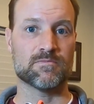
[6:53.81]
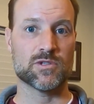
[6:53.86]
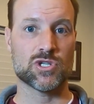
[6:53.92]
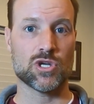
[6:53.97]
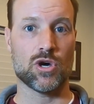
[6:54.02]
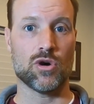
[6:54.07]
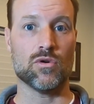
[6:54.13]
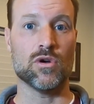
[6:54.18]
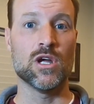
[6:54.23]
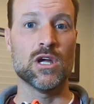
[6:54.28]

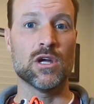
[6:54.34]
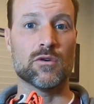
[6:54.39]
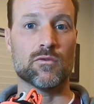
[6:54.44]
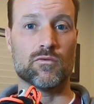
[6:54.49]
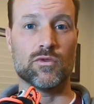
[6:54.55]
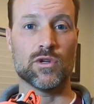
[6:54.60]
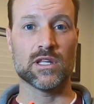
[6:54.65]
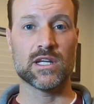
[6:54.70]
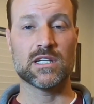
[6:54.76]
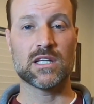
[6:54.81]
So
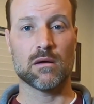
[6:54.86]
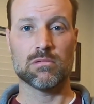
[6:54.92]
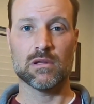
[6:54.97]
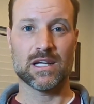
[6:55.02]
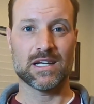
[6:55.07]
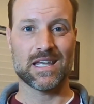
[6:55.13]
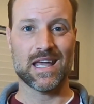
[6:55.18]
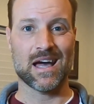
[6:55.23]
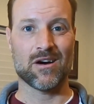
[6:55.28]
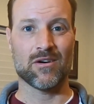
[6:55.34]
really
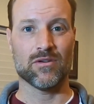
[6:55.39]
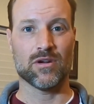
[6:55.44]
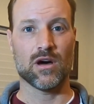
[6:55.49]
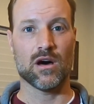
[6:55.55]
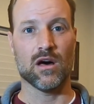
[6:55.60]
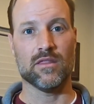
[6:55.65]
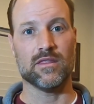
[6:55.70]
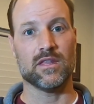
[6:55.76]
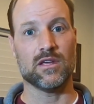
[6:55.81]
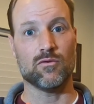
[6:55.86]
doubling down
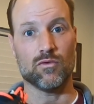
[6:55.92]
on the